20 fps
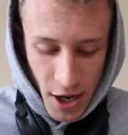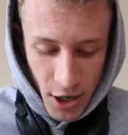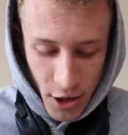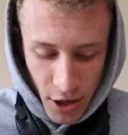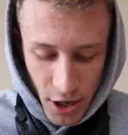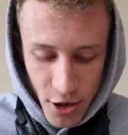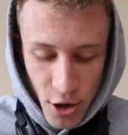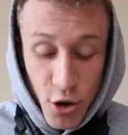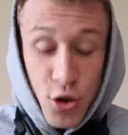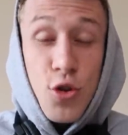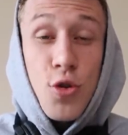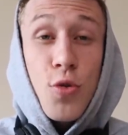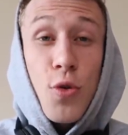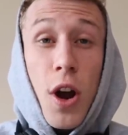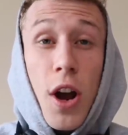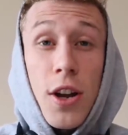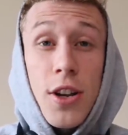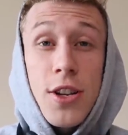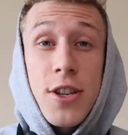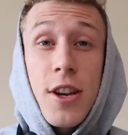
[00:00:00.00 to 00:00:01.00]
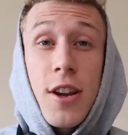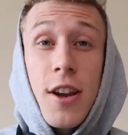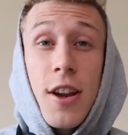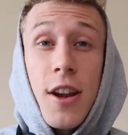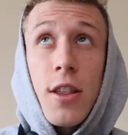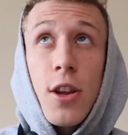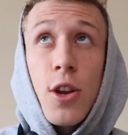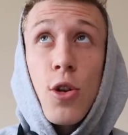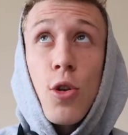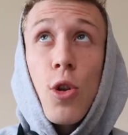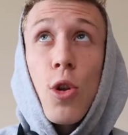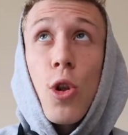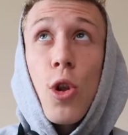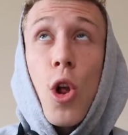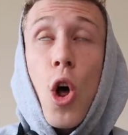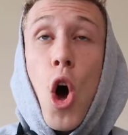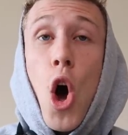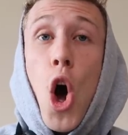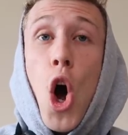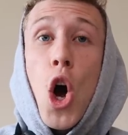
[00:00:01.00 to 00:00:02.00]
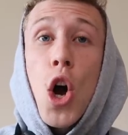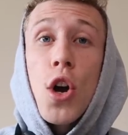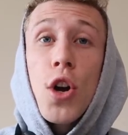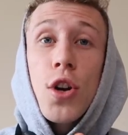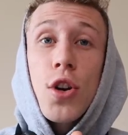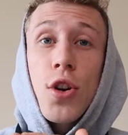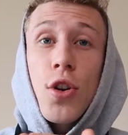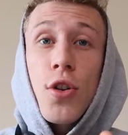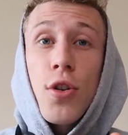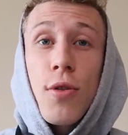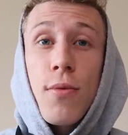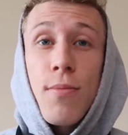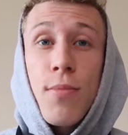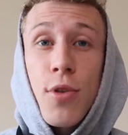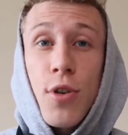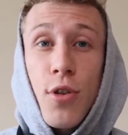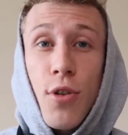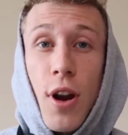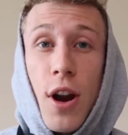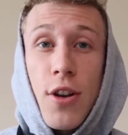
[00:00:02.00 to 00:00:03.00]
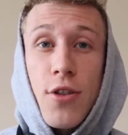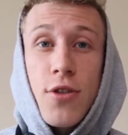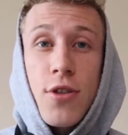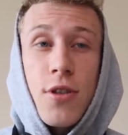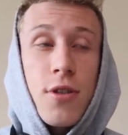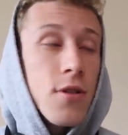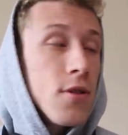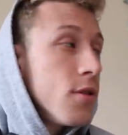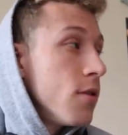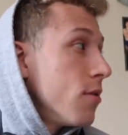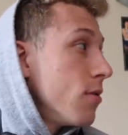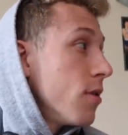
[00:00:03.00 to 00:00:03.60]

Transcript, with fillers: you need to trust your long-term progression.